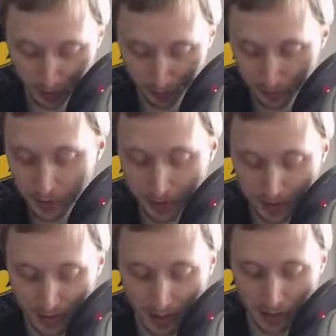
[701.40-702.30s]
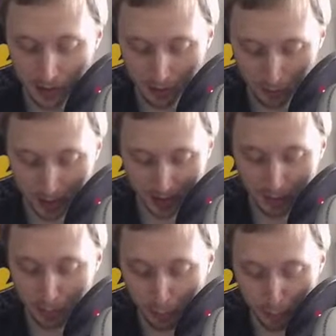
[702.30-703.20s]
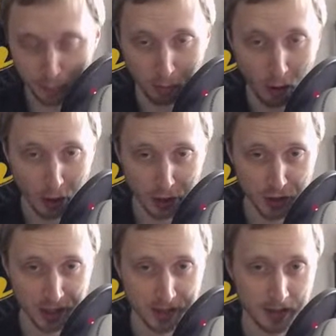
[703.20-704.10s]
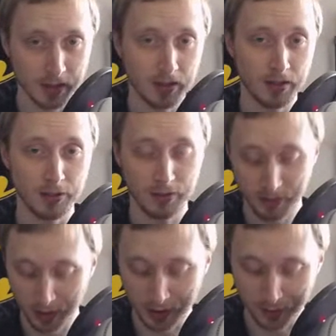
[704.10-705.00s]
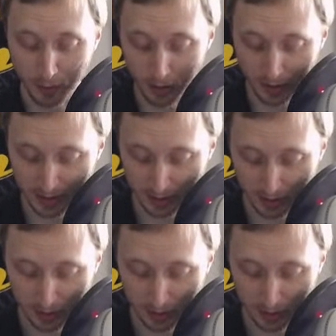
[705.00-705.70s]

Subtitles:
we would say, what's the largest to smallest